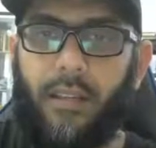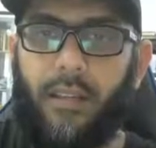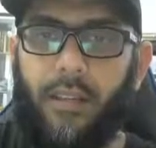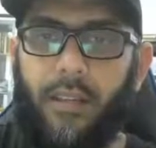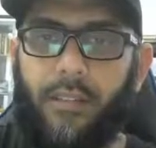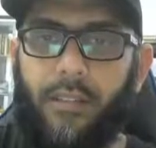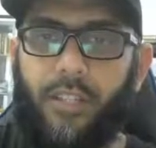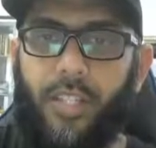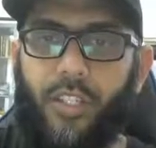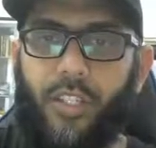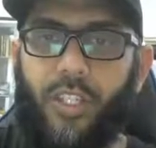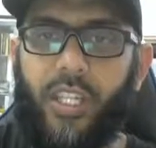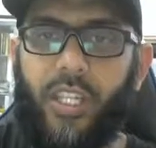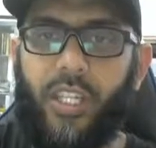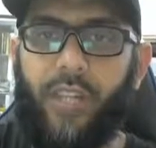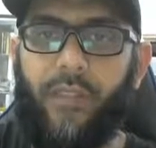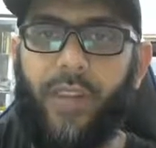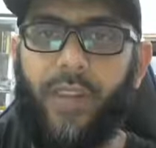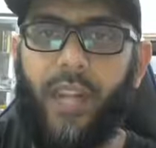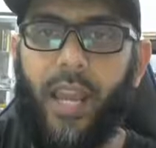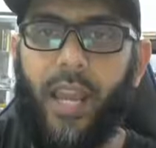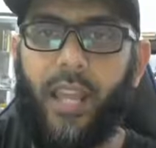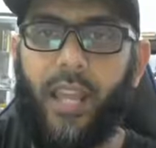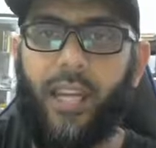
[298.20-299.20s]
Just to give
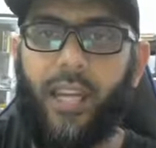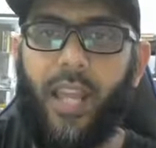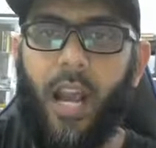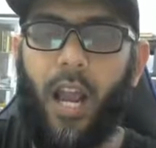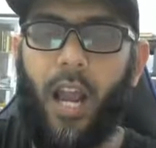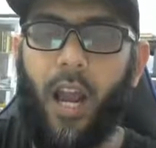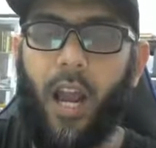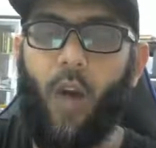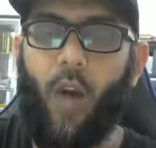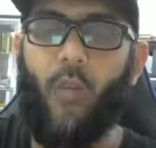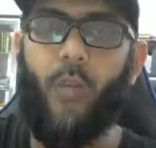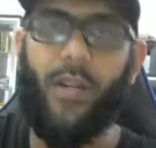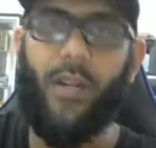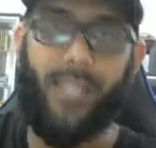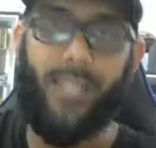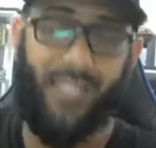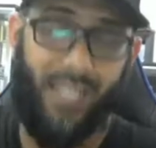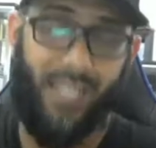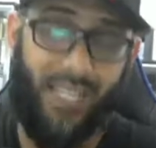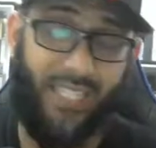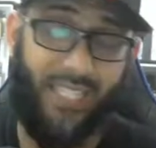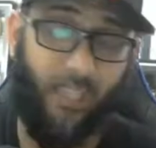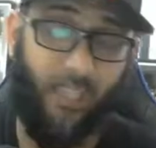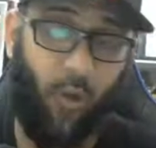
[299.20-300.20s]
you an idea how much
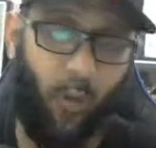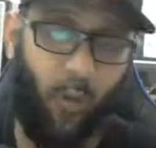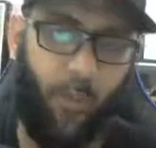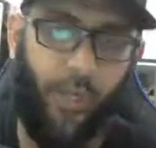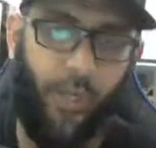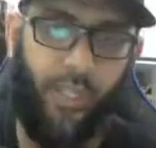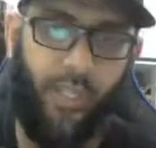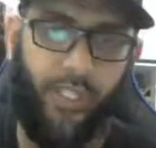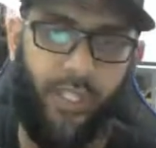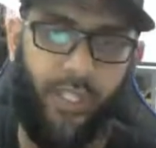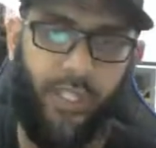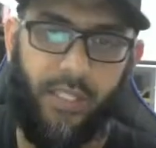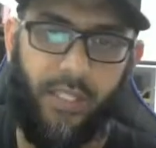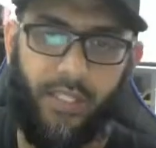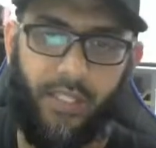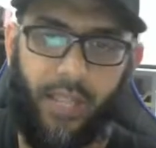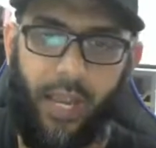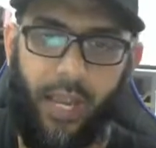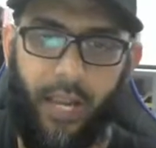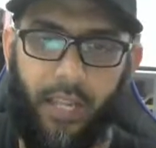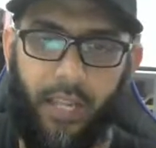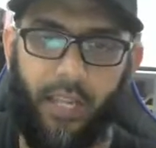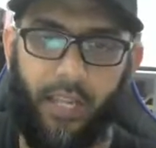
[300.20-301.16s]
less competition is that.